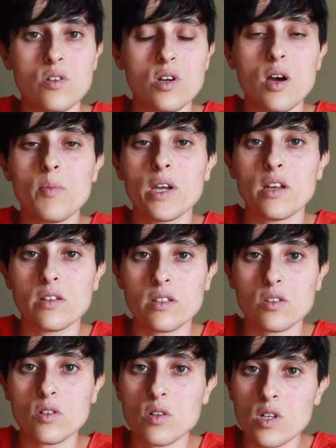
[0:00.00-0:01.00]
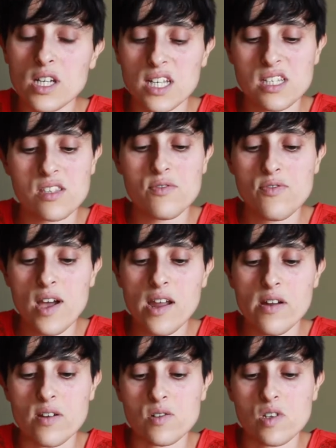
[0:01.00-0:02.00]
coming out of like the hurricanes and the
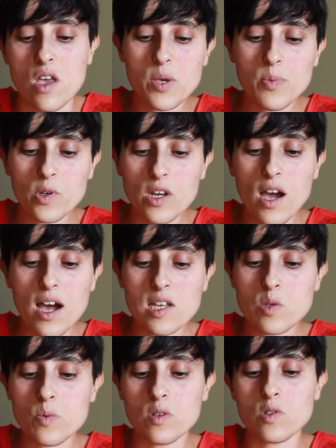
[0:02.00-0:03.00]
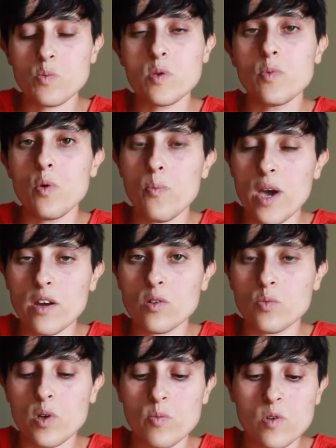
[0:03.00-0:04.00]
fires. People in hospitals, people in
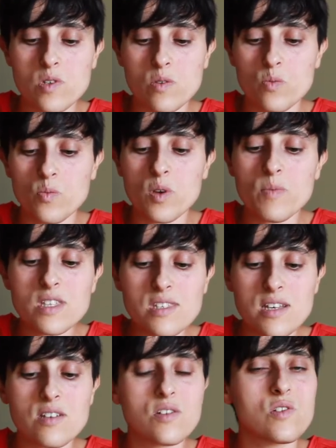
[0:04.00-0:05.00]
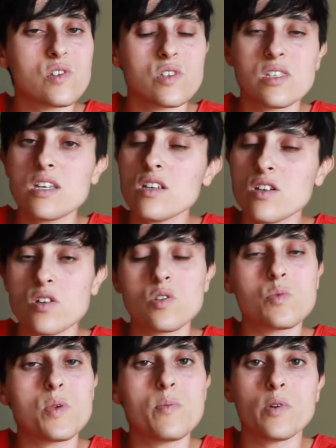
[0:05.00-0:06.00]
battered women's centers,
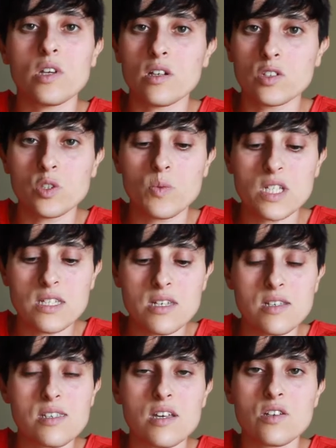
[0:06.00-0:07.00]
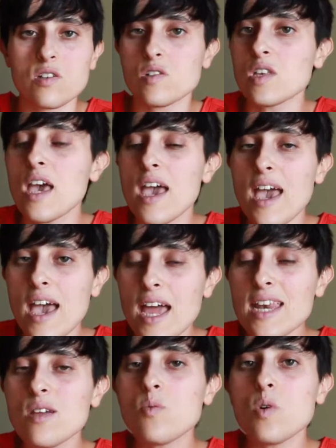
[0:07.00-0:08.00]
seniors, people in LGBT centers.
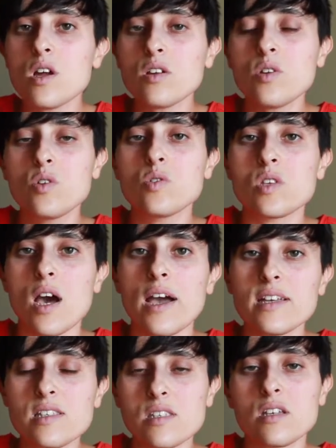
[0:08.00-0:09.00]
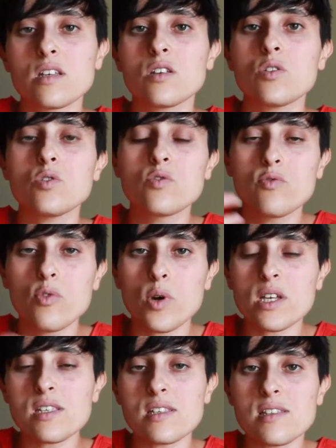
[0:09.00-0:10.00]
Anyone who's isolated, whose
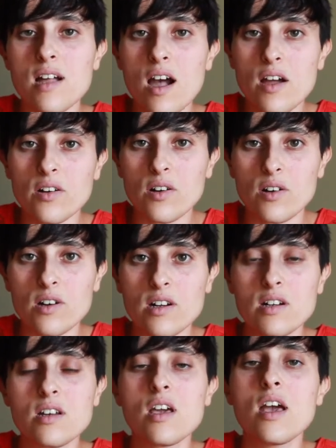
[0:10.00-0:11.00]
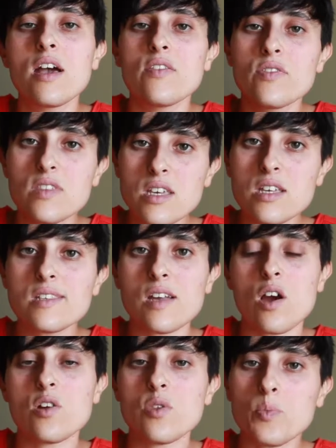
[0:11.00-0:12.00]
voice is not heard, these
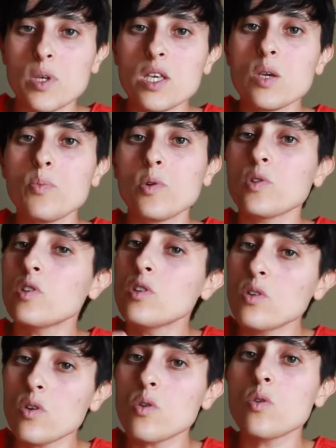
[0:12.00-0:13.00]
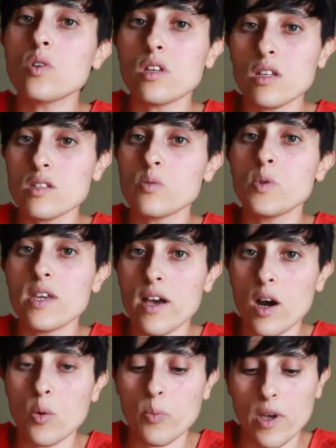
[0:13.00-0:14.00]
are the people you need to be
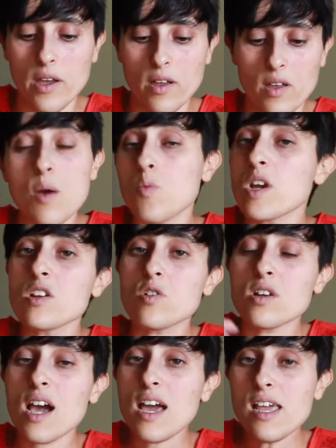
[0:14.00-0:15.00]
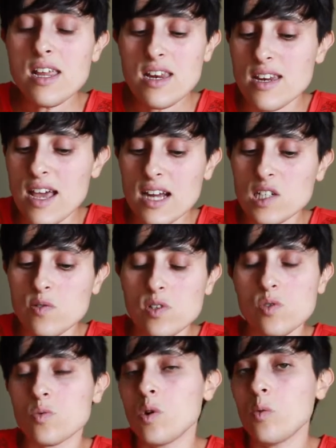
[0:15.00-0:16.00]
helping. When you're not in an
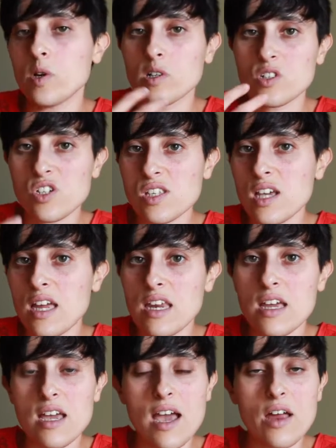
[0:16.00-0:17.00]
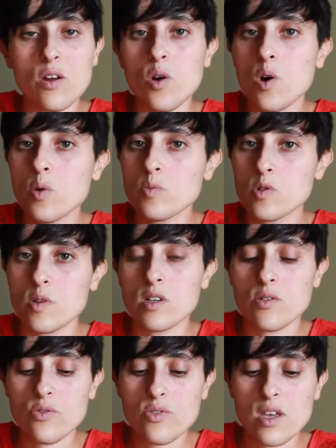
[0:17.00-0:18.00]
activist role, when you're just kind of at home doing
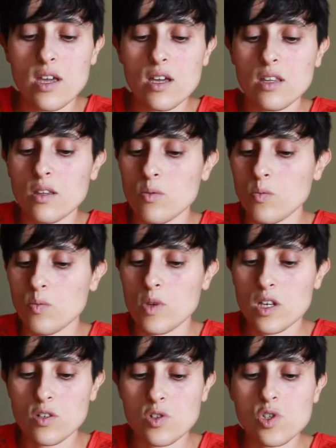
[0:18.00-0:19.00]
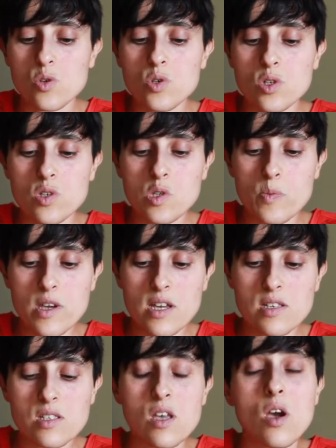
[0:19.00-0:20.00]
your thing in your social
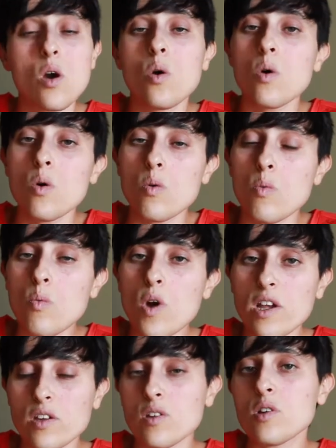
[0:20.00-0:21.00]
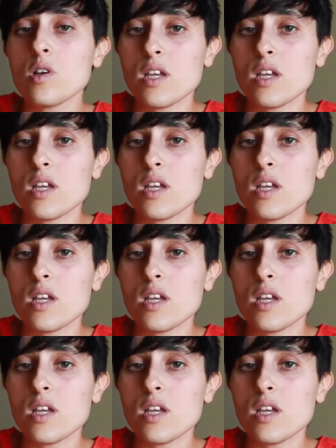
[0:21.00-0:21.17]
space, what your